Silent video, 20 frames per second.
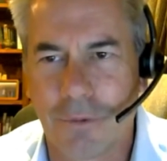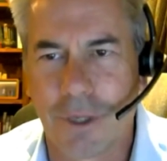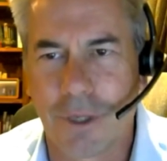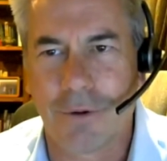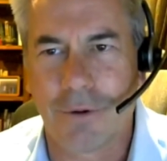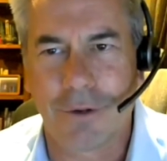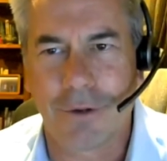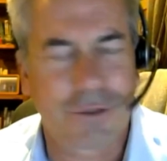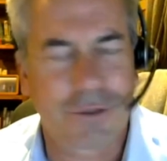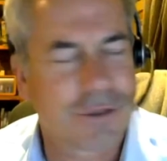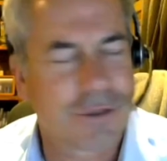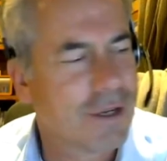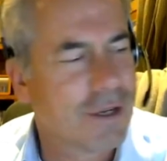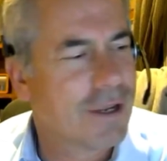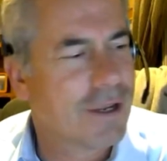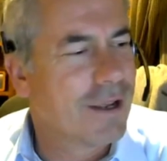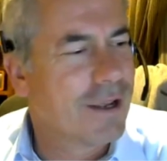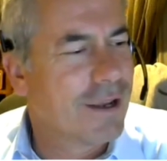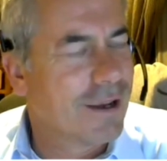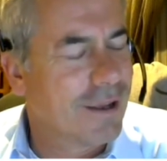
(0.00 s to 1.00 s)
Which,
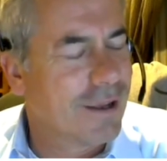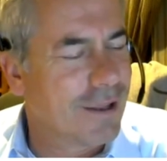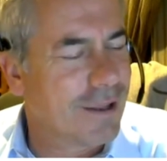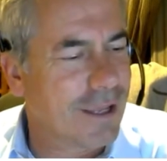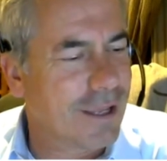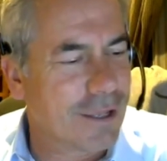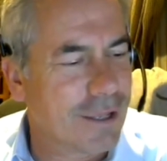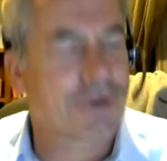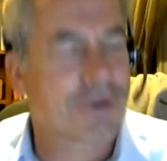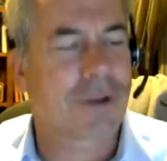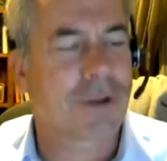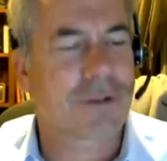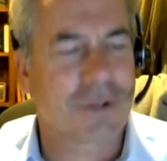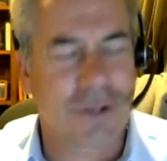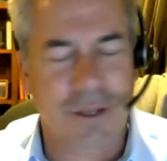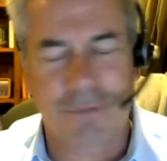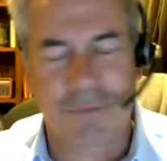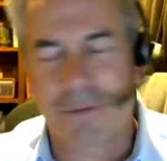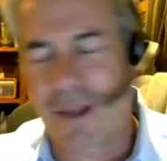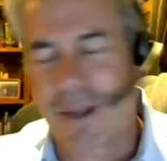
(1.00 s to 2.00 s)

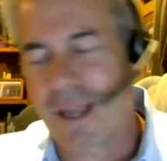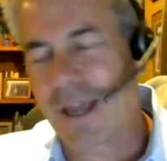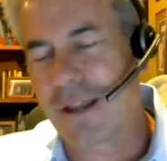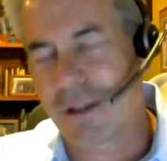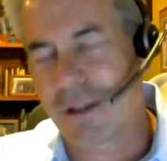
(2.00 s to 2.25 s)
interesting enough, I